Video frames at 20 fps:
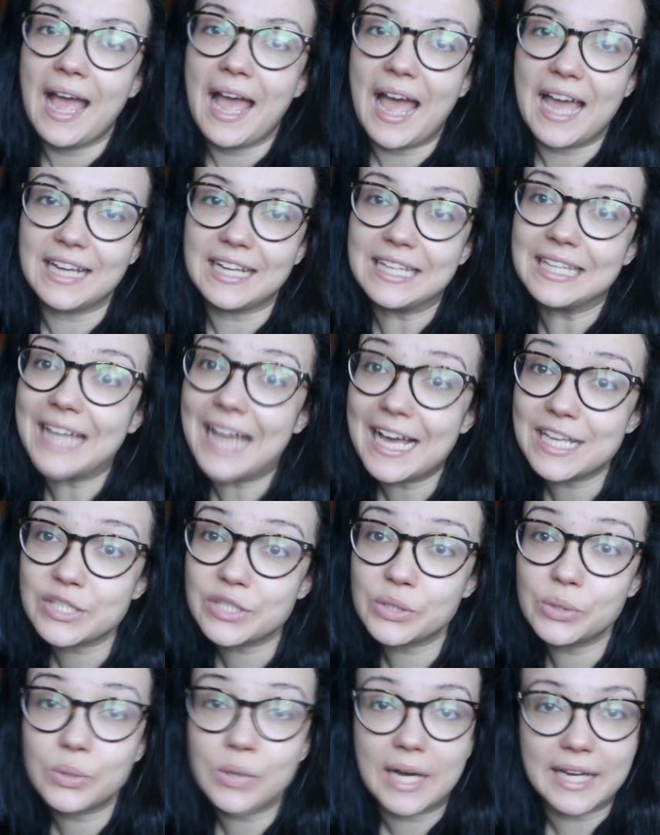in
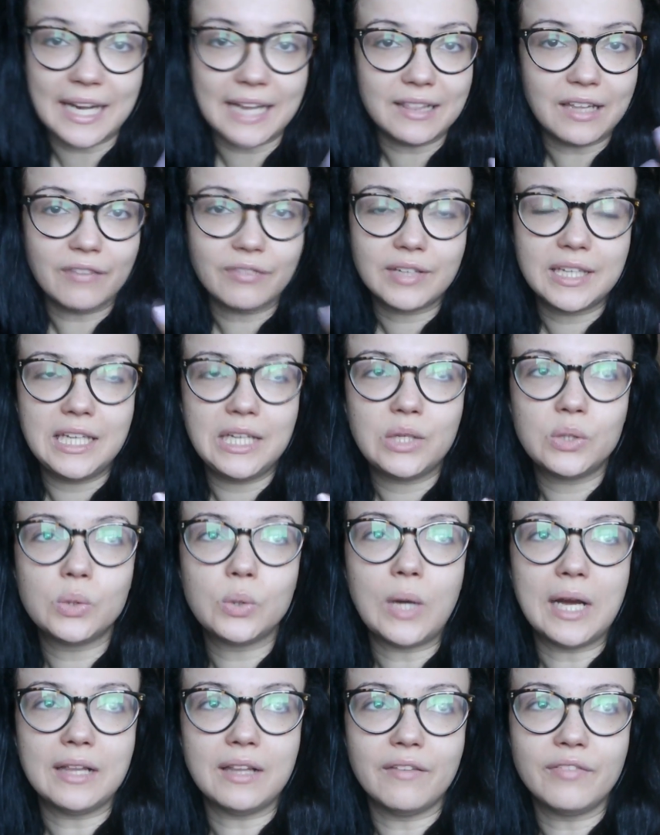Glasgow, and I love
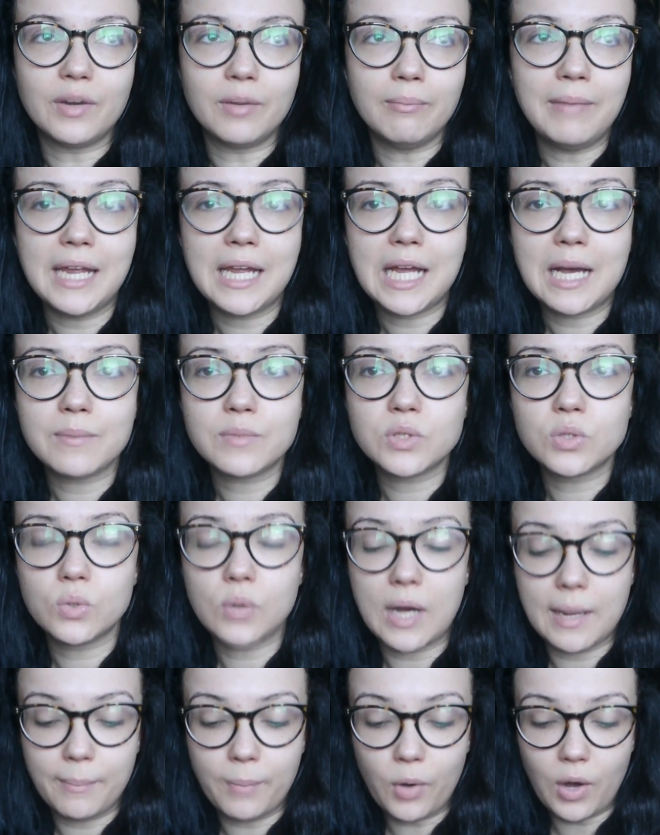Kiko, I love their makeup,
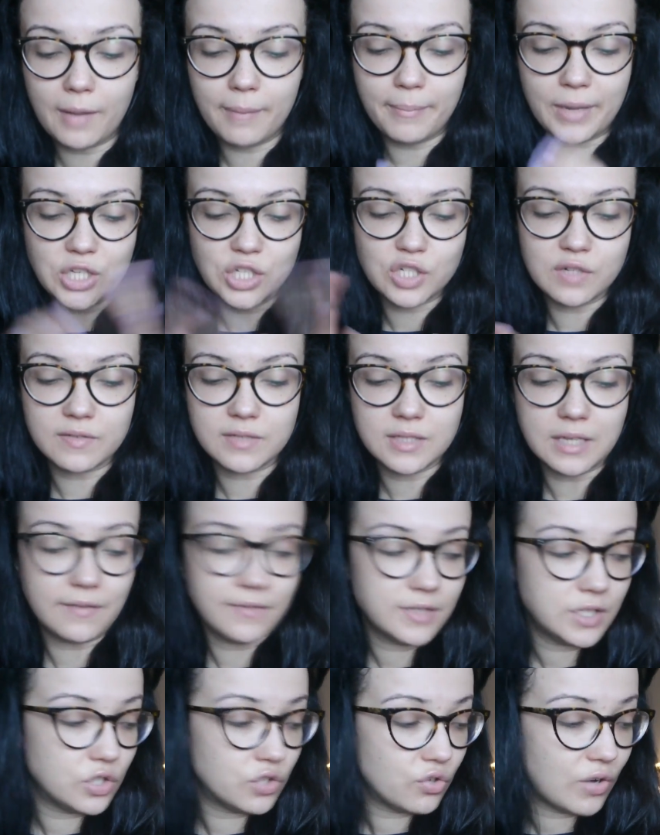so I bought a bunch of
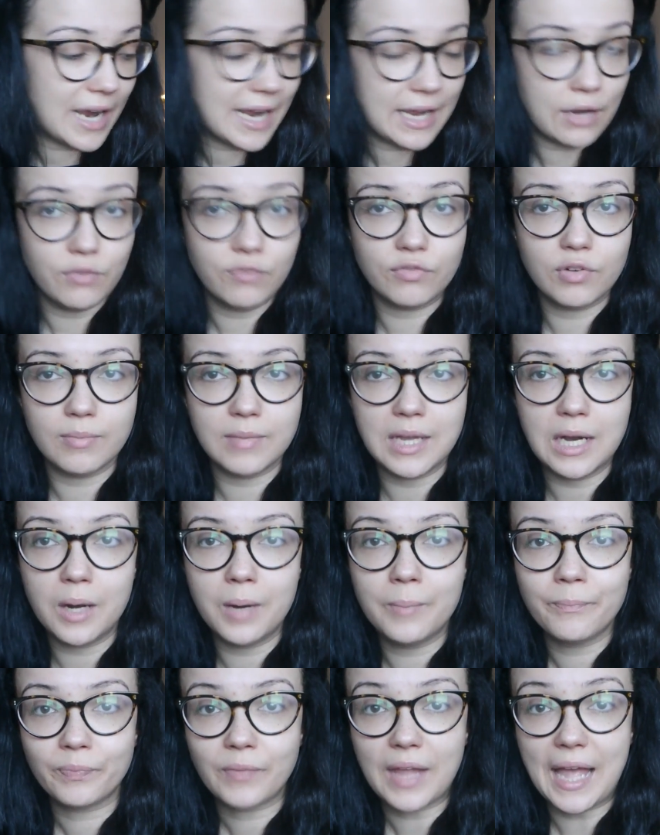stuff to try out from
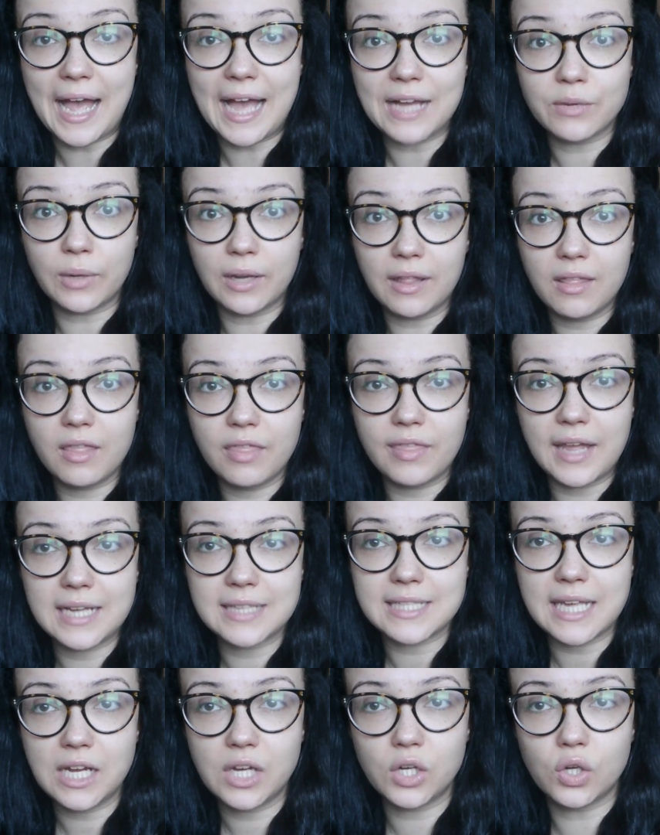there, and one of the
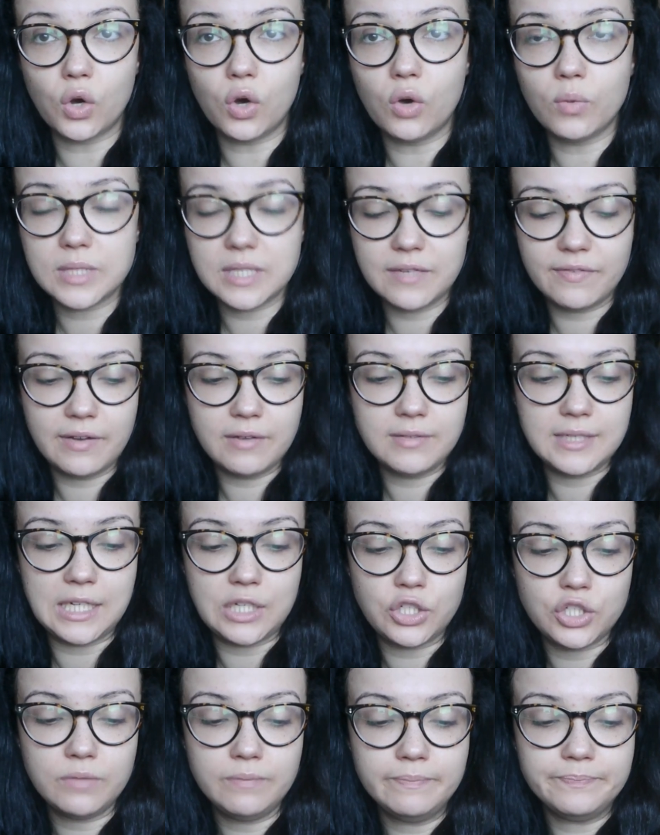things I got was a
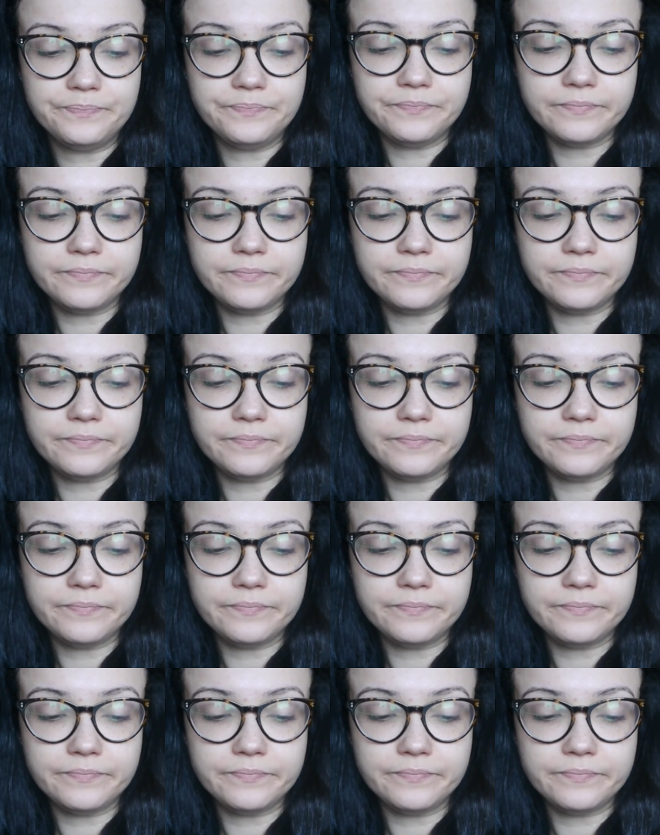foundation.